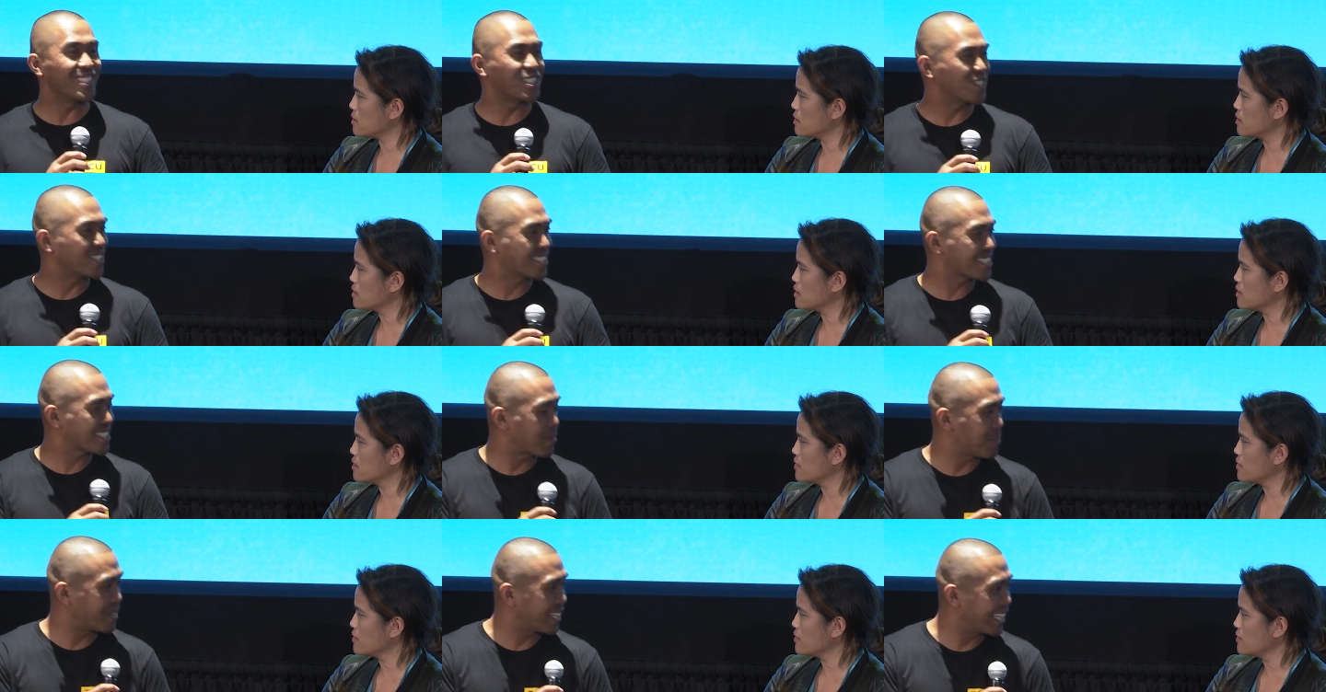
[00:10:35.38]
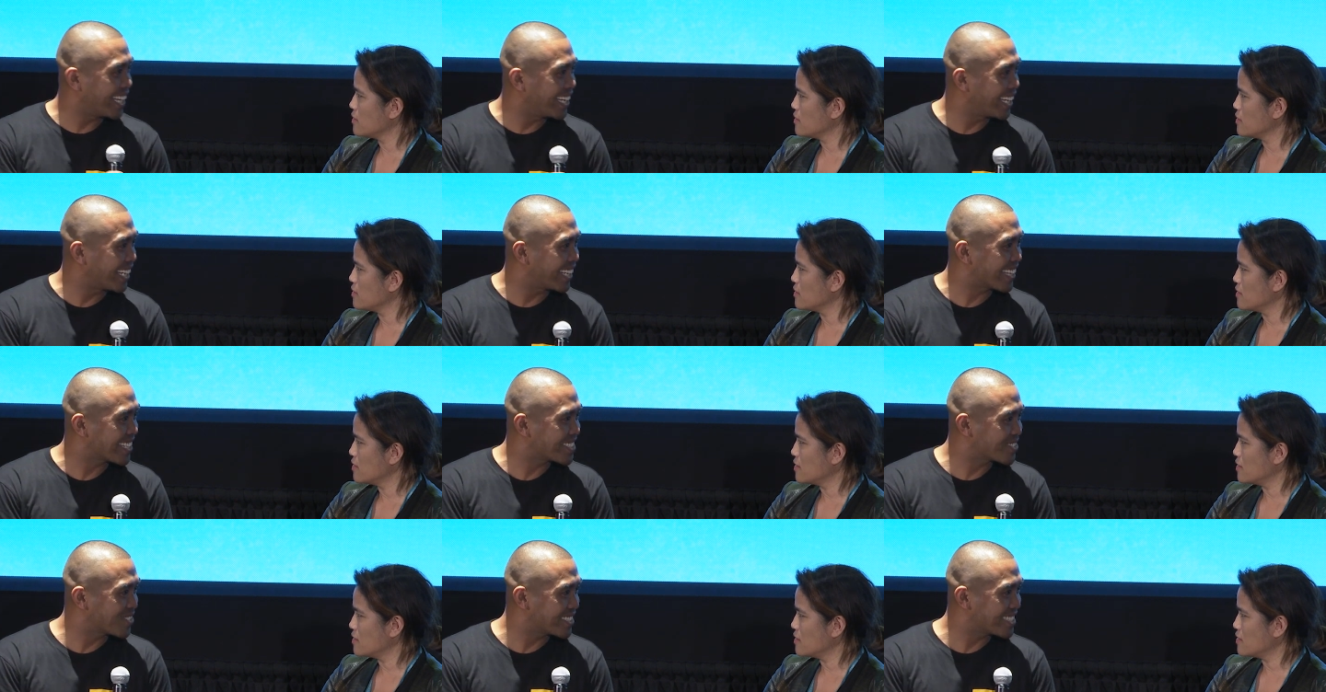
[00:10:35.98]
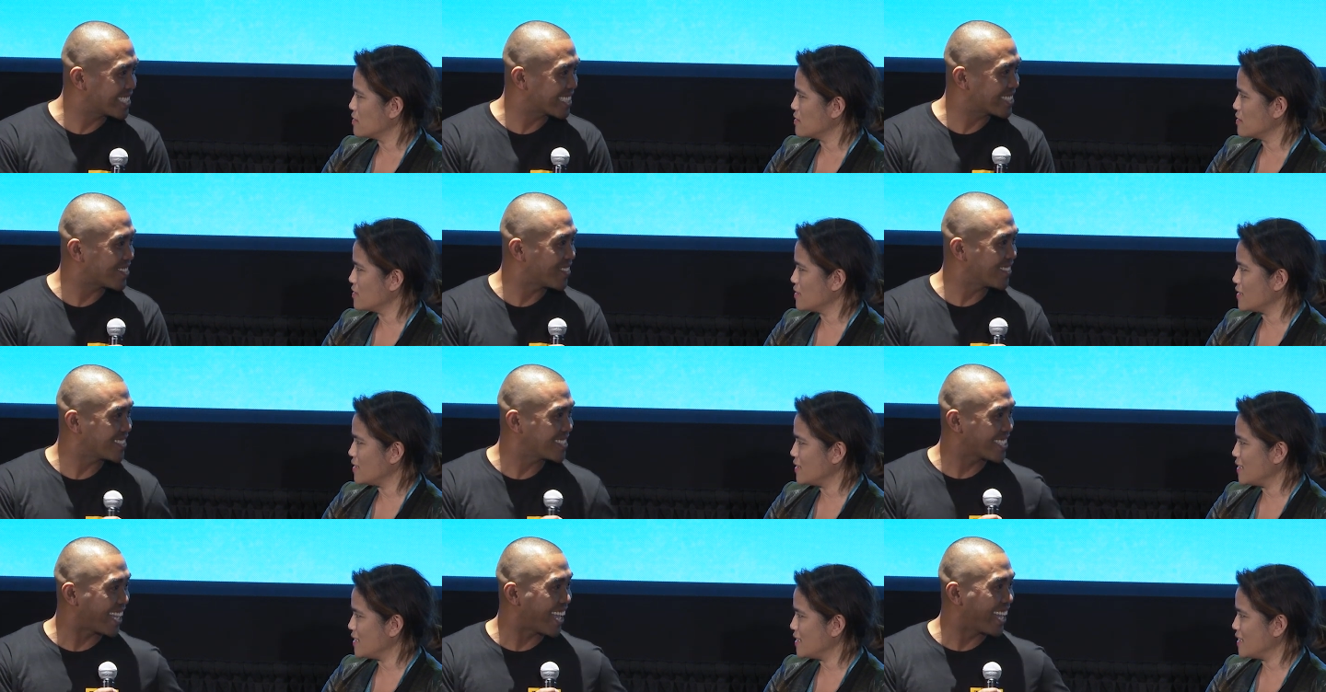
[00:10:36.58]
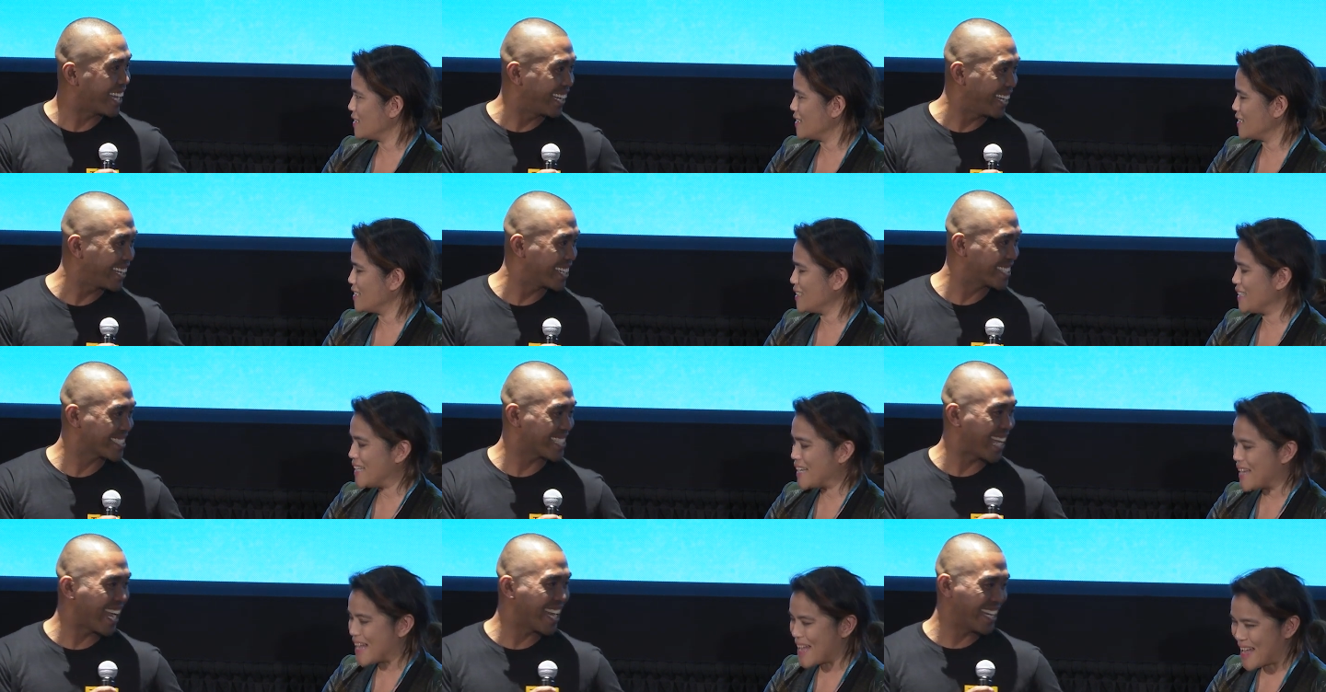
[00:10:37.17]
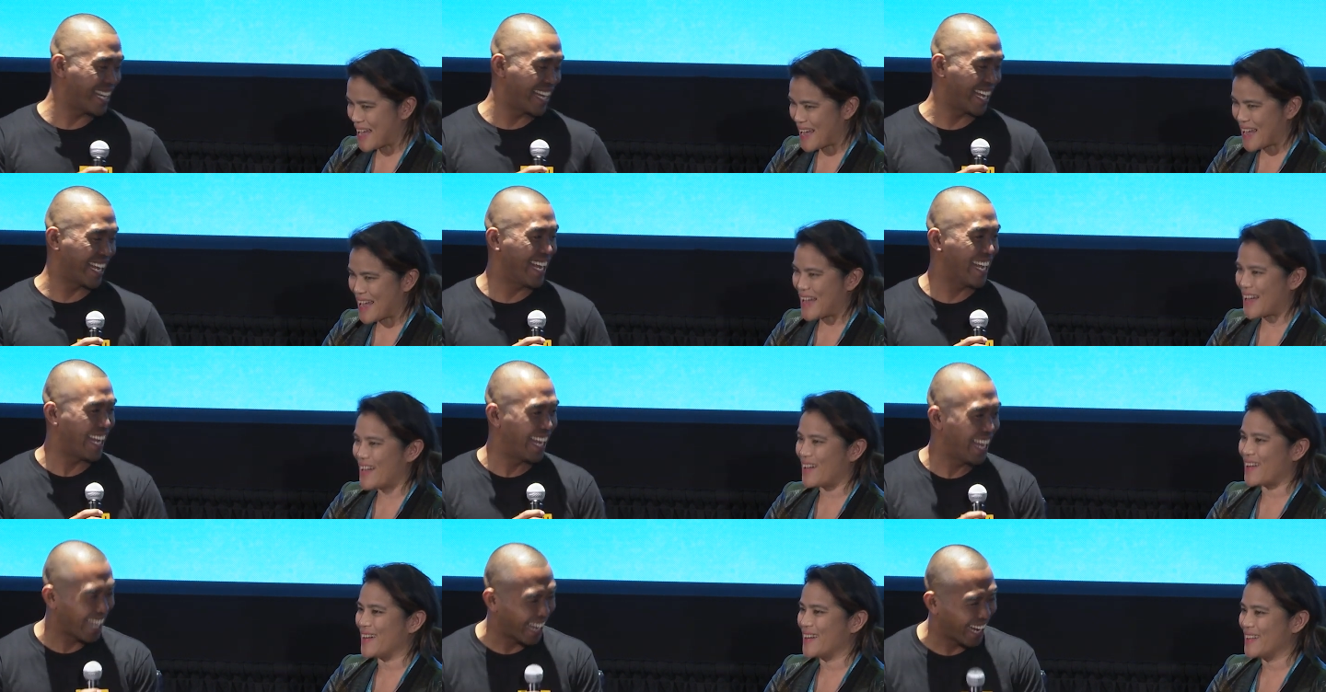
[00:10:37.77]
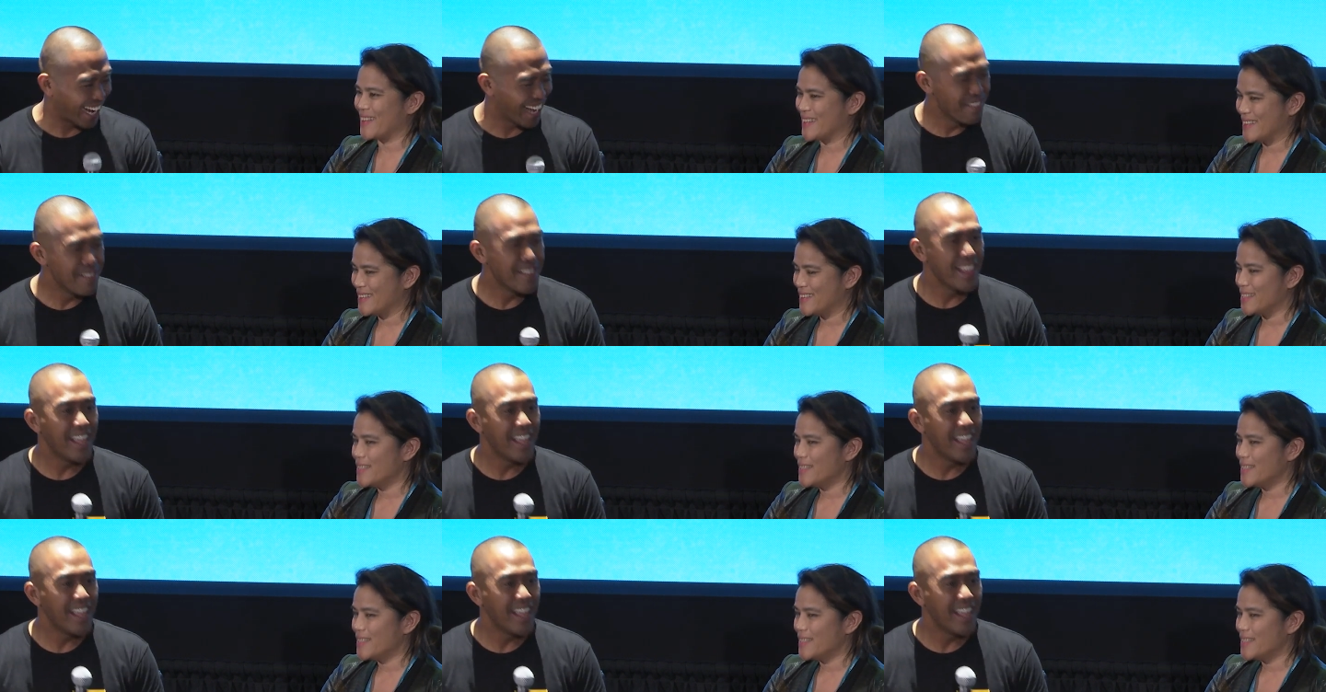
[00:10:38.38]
Speaker 1: this is just the beginning that's what's so exci exciting yeah.